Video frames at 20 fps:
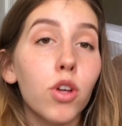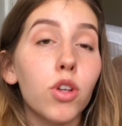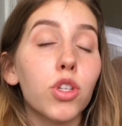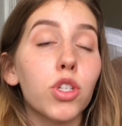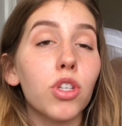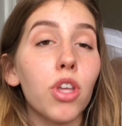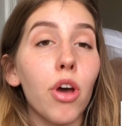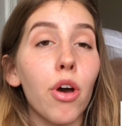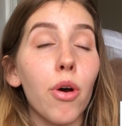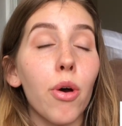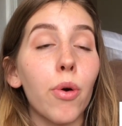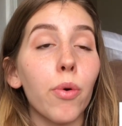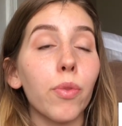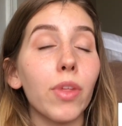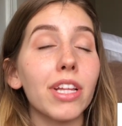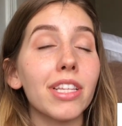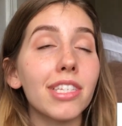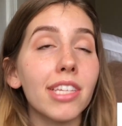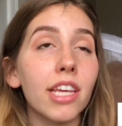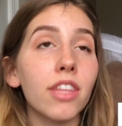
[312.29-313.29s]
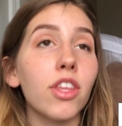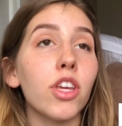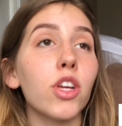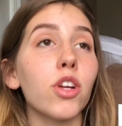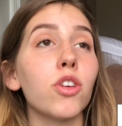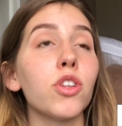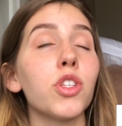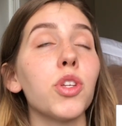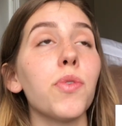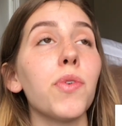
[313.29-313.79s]
So let's say that
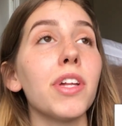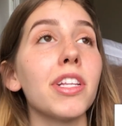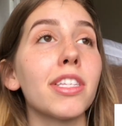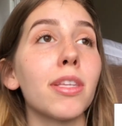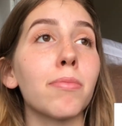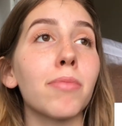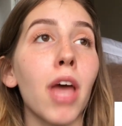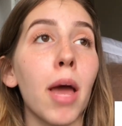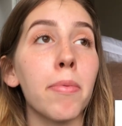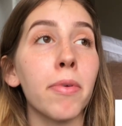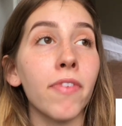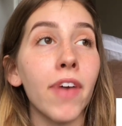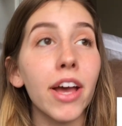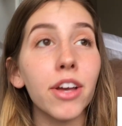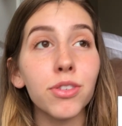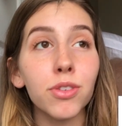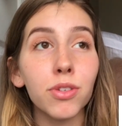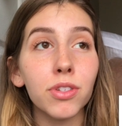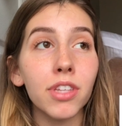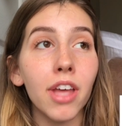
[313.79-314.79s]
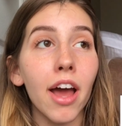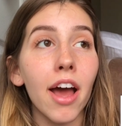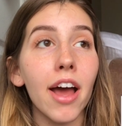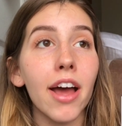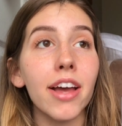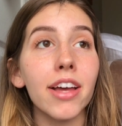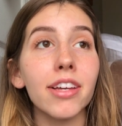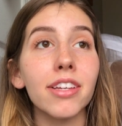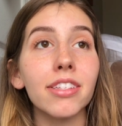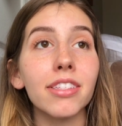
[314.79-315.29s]
you're doing some type of
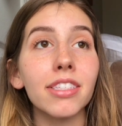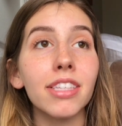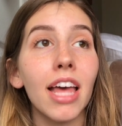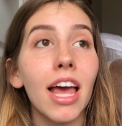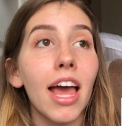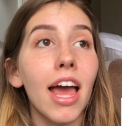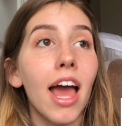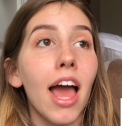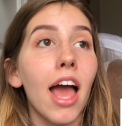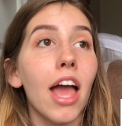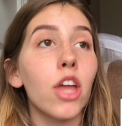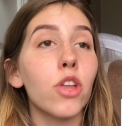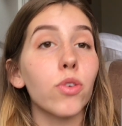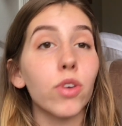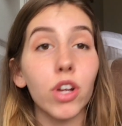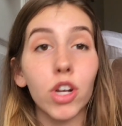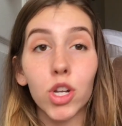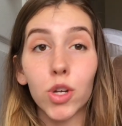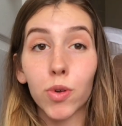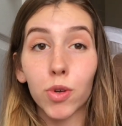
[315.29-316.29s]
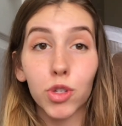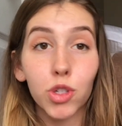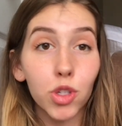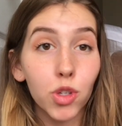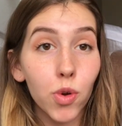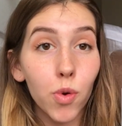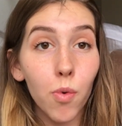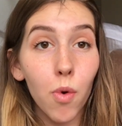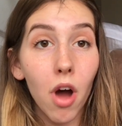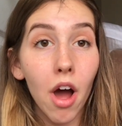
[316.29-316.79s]
exercise and you're gonna do a
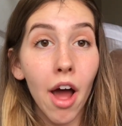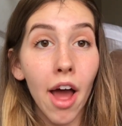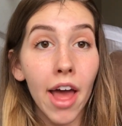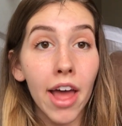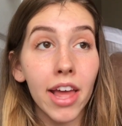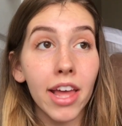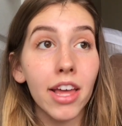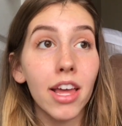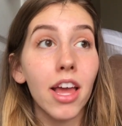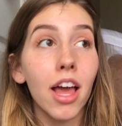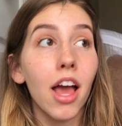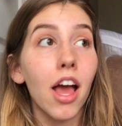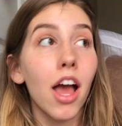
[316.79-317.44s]
squat.